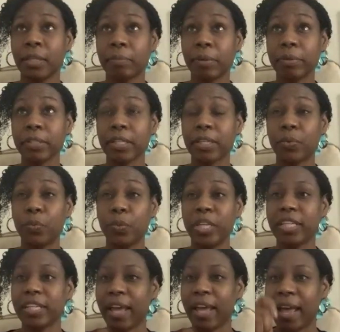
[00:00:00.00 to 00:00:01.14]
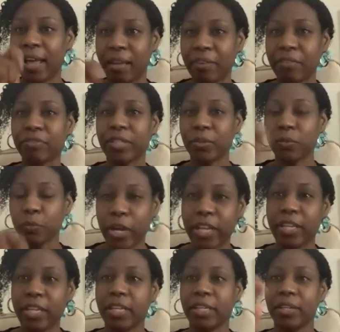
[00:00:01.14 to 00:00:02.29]
probably like a week and a half, like
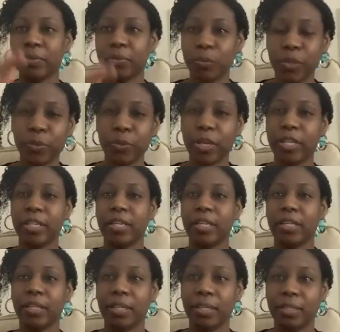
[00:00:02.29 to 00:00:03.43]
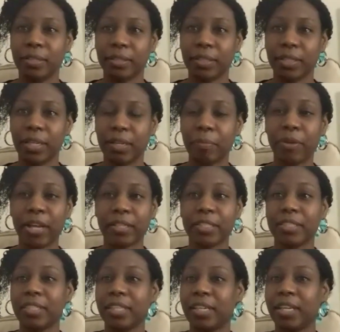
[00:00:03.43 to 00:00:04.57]
writing and rewriting and kind of
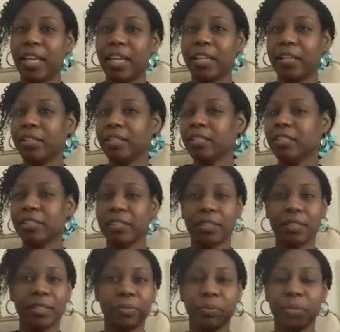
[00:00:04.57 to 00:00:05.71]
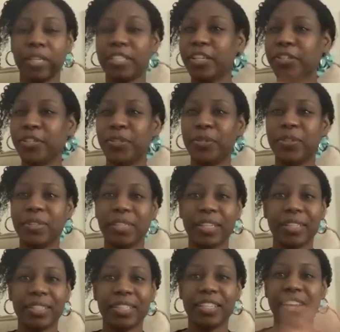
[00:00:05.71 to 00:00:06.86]
practicing. And when I tell you,
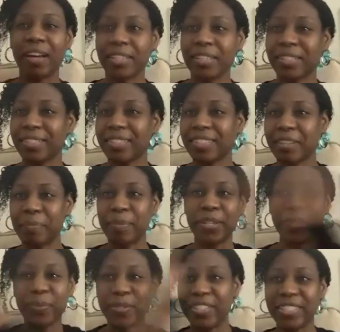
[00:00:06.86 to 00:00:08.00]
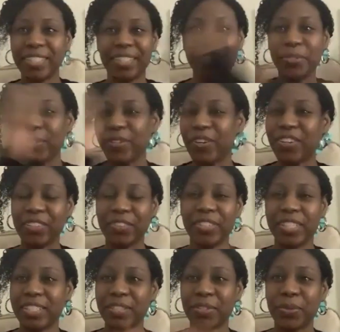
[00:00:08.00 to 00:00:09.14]
like, not stomach was doing all of
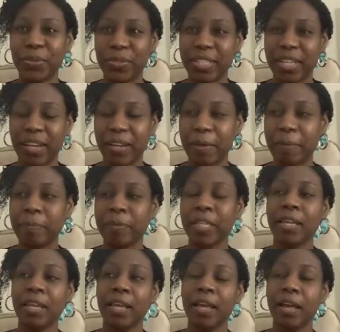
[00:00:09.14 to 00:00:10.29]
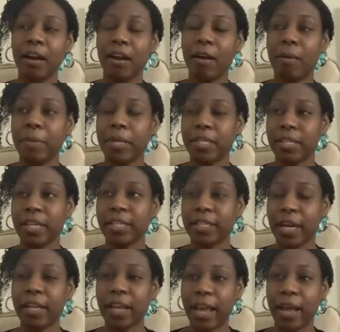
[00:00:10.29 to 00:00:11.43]
this the whole time. And then I
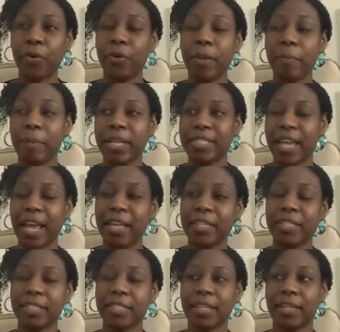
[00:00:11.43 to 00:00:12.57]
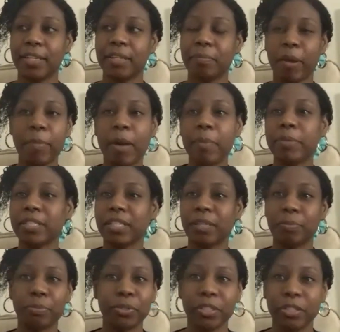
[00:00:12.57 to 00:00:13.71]
got out and my dad said, my mom is like a
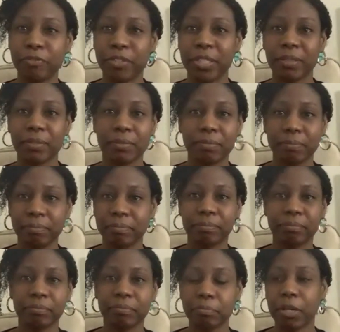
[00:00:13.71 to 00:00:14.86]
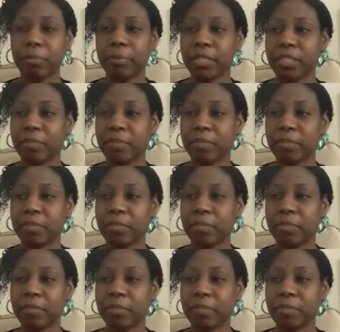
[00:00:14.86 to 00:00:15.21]
prolific public